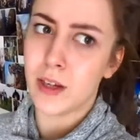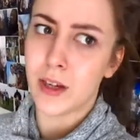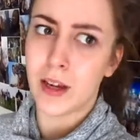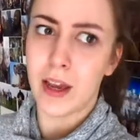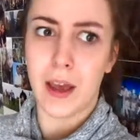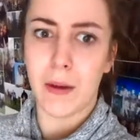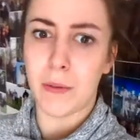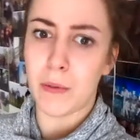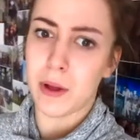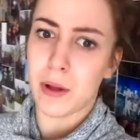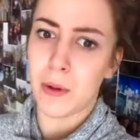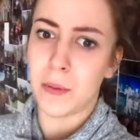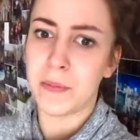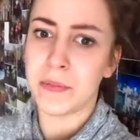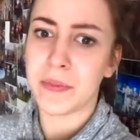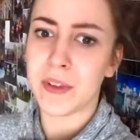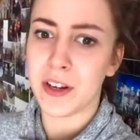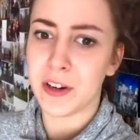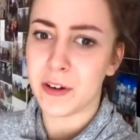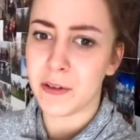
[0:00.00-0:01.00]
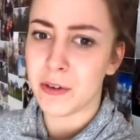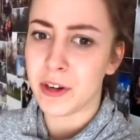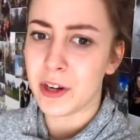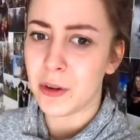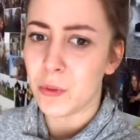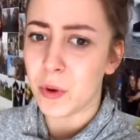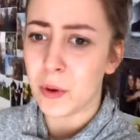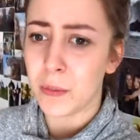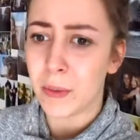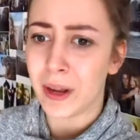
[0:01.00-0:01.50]
okay, well, I don't really
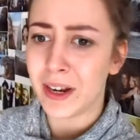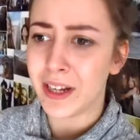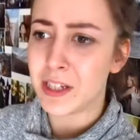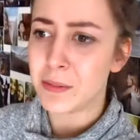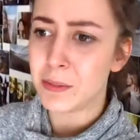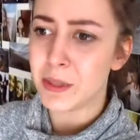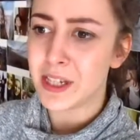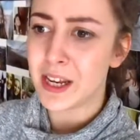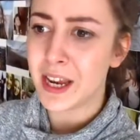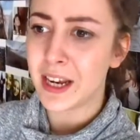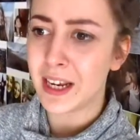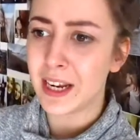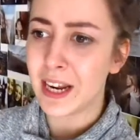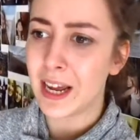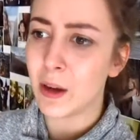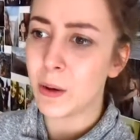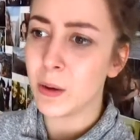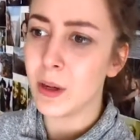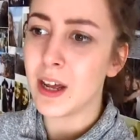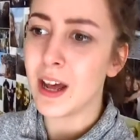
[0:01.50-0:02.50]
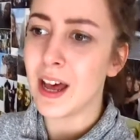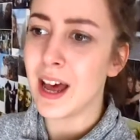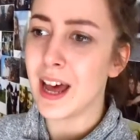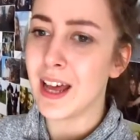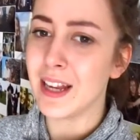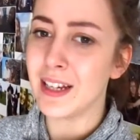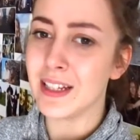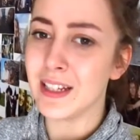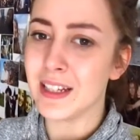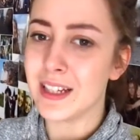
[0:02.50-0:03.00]
want money to be taken out
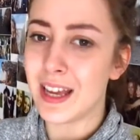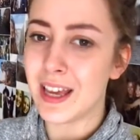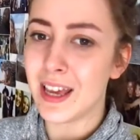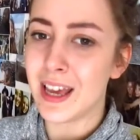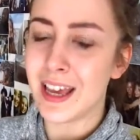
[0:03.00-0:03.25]
and